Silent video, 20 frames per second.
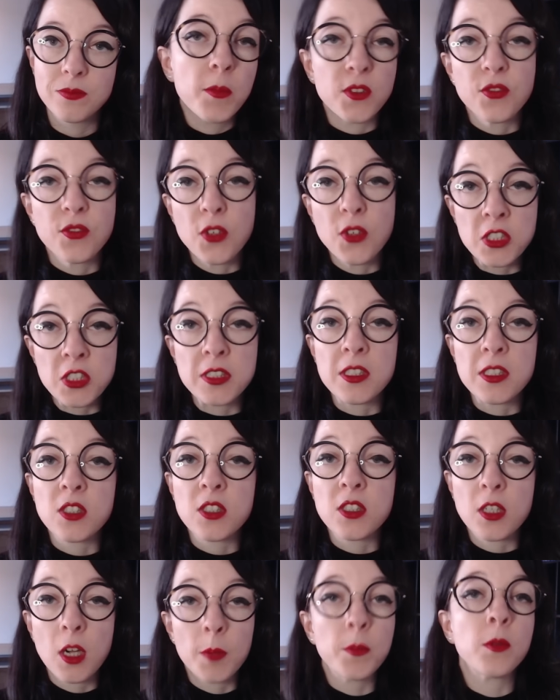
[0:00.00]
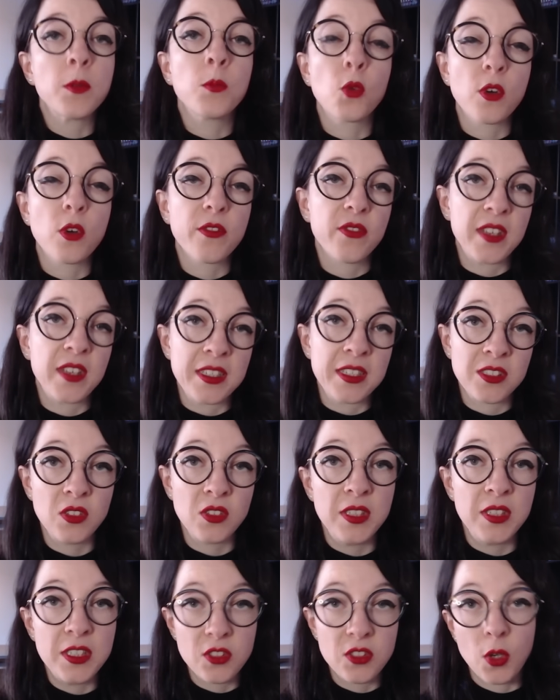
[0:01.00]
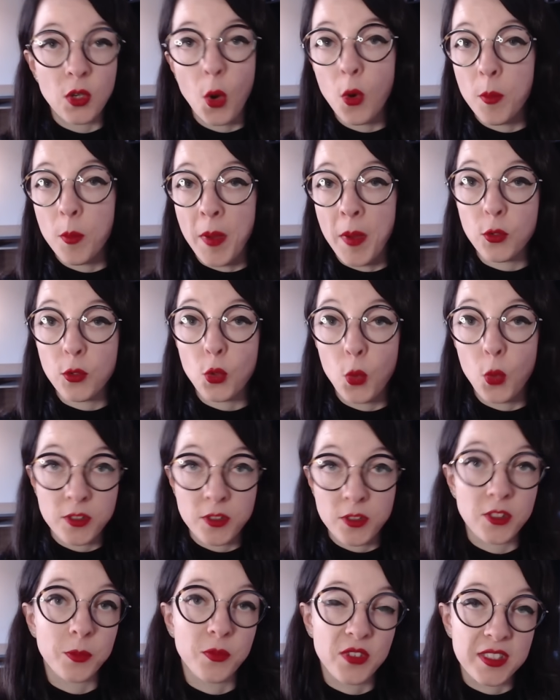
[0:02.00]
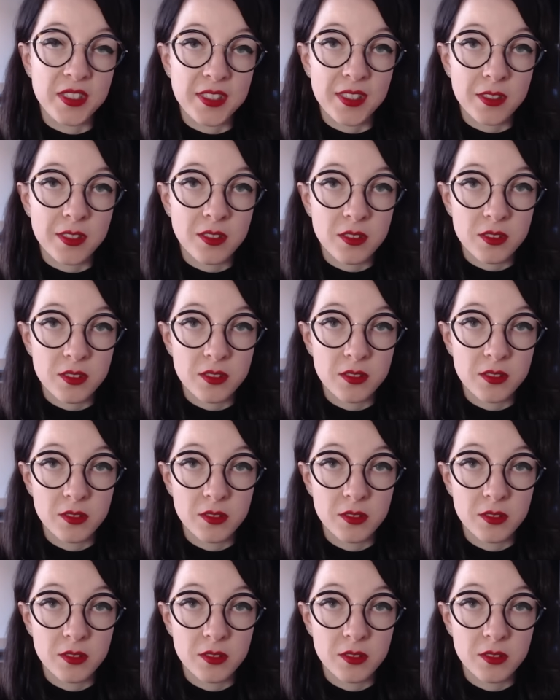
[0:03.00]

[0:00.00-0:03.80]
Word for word: But first, there's a couple more things you need to know about quantum physics.